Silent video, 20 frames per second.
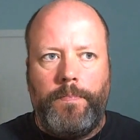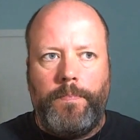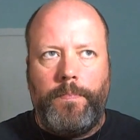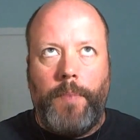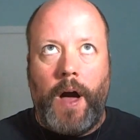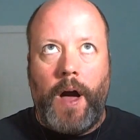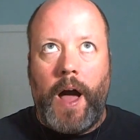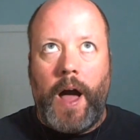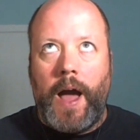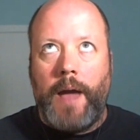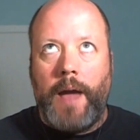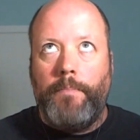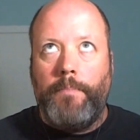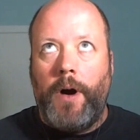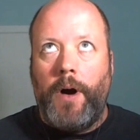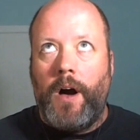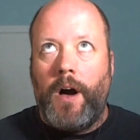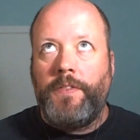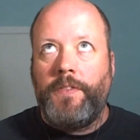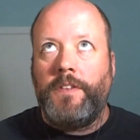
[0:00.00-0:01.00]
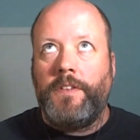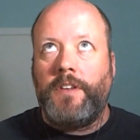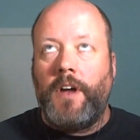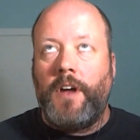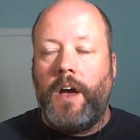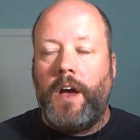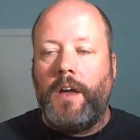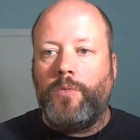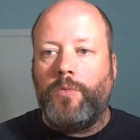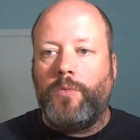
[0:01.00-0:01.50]

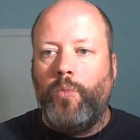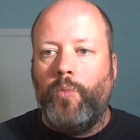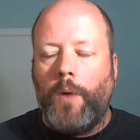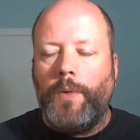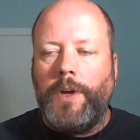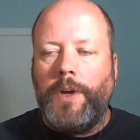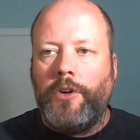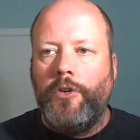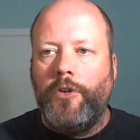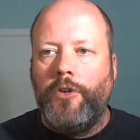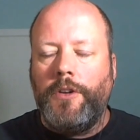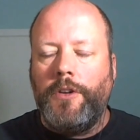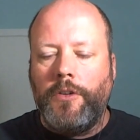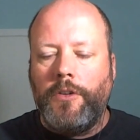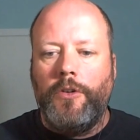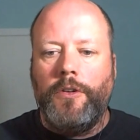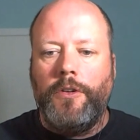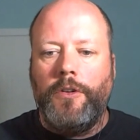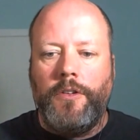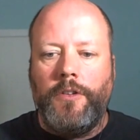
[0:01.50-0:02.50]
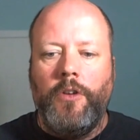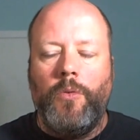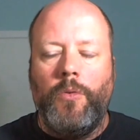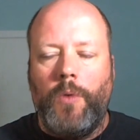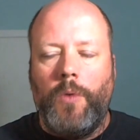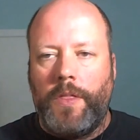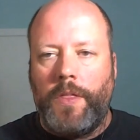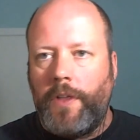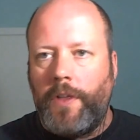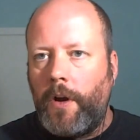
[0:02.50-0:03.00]
hypothesize what we could and couldn't do
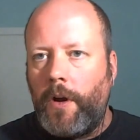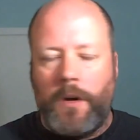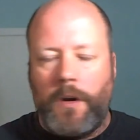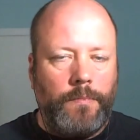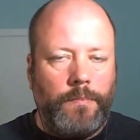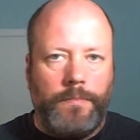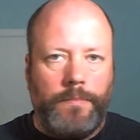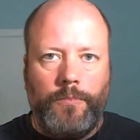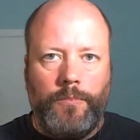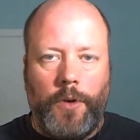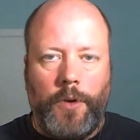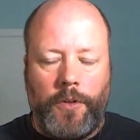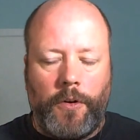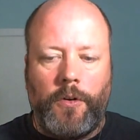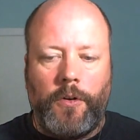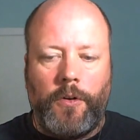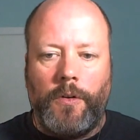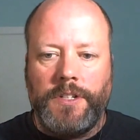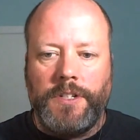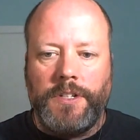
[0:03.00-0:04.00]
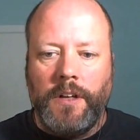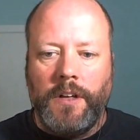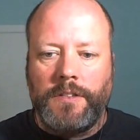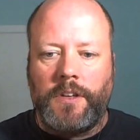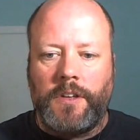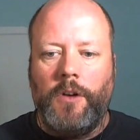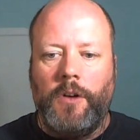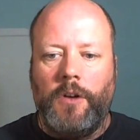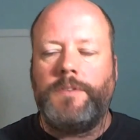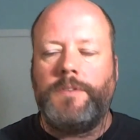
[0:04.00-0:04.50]
with our with our current
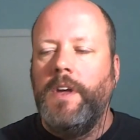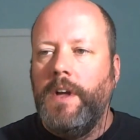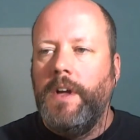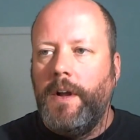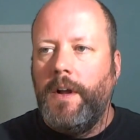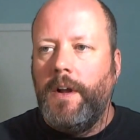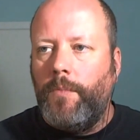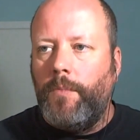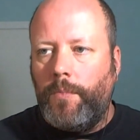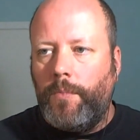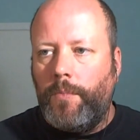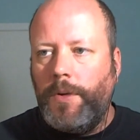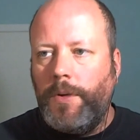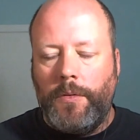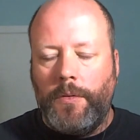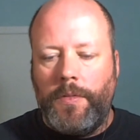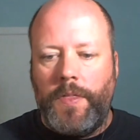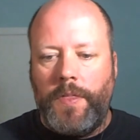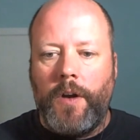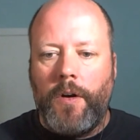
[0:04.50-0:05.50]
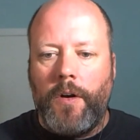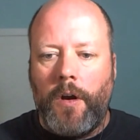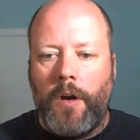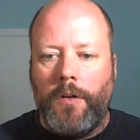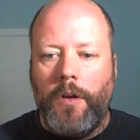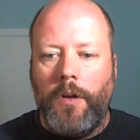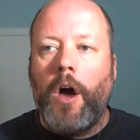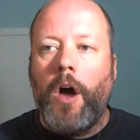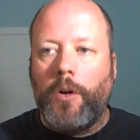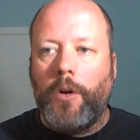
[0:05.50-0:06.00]
telescopes you know there are
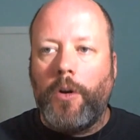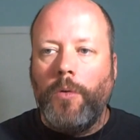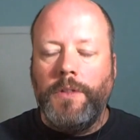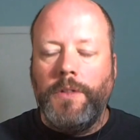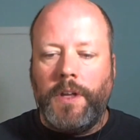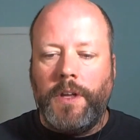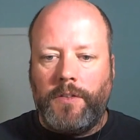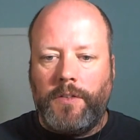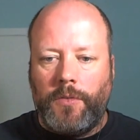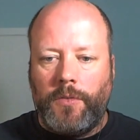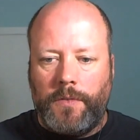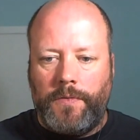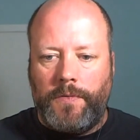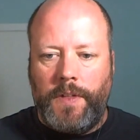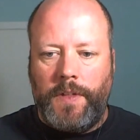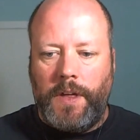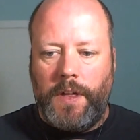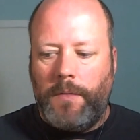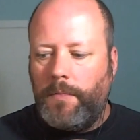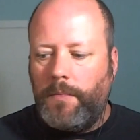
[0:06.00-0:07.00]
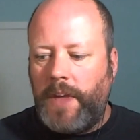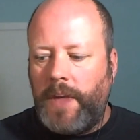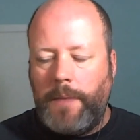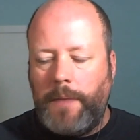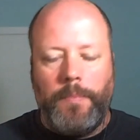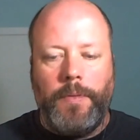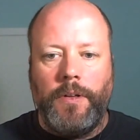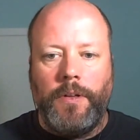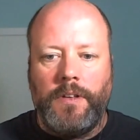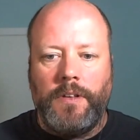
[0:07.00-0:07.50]
not only sort of the
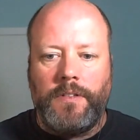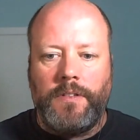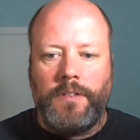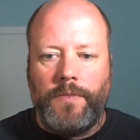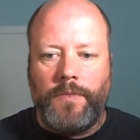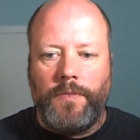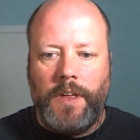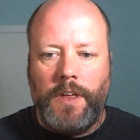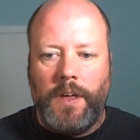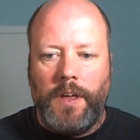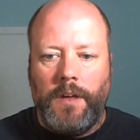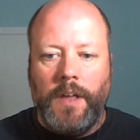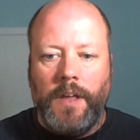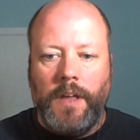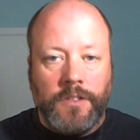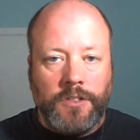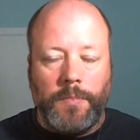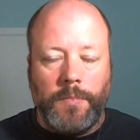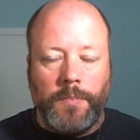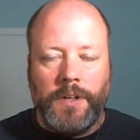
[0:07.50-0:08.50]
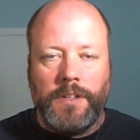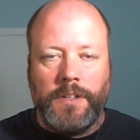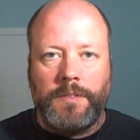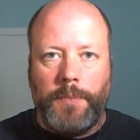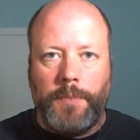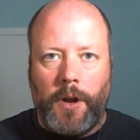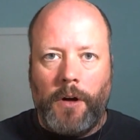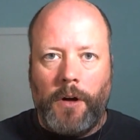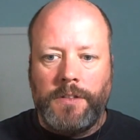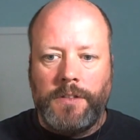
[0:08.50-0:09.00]
capabilities of the instruments
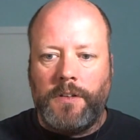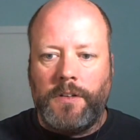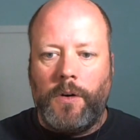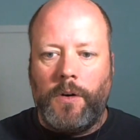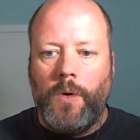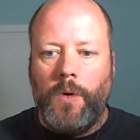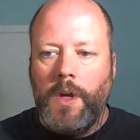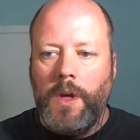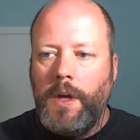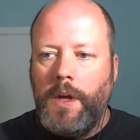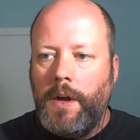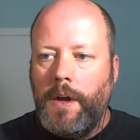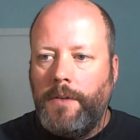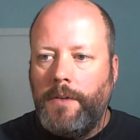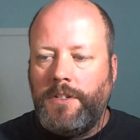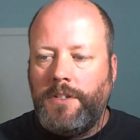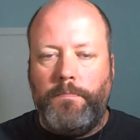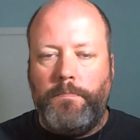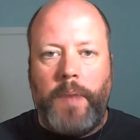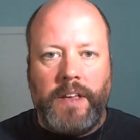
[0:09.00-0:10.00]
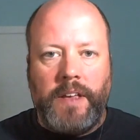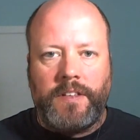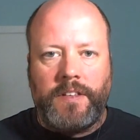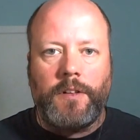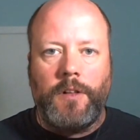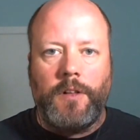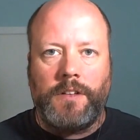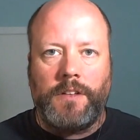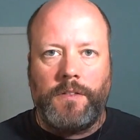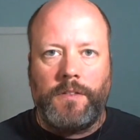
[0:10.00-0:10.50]
but also just
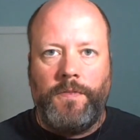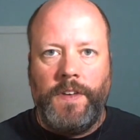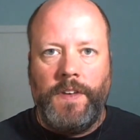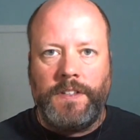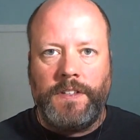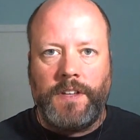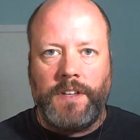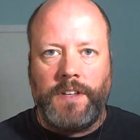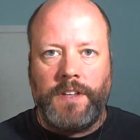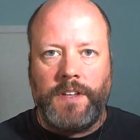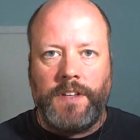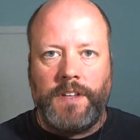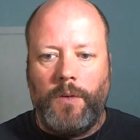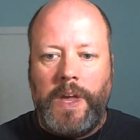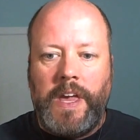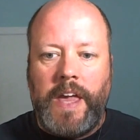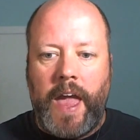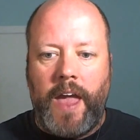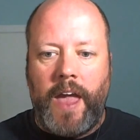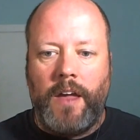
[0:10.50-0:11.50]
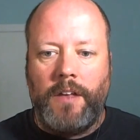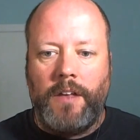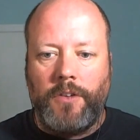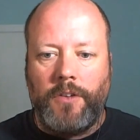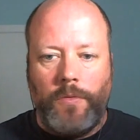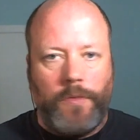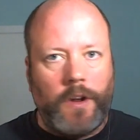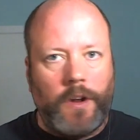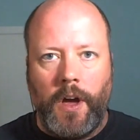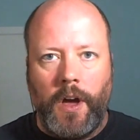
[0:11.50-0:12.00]
basic laws of physics that we
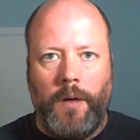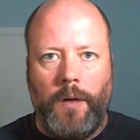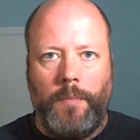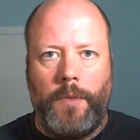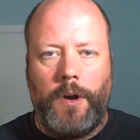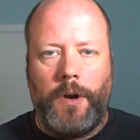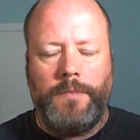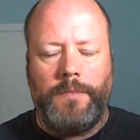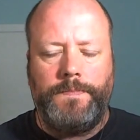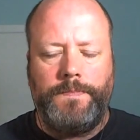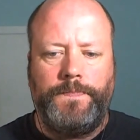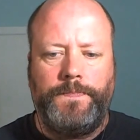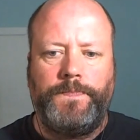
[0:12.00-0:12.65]
can't overcome right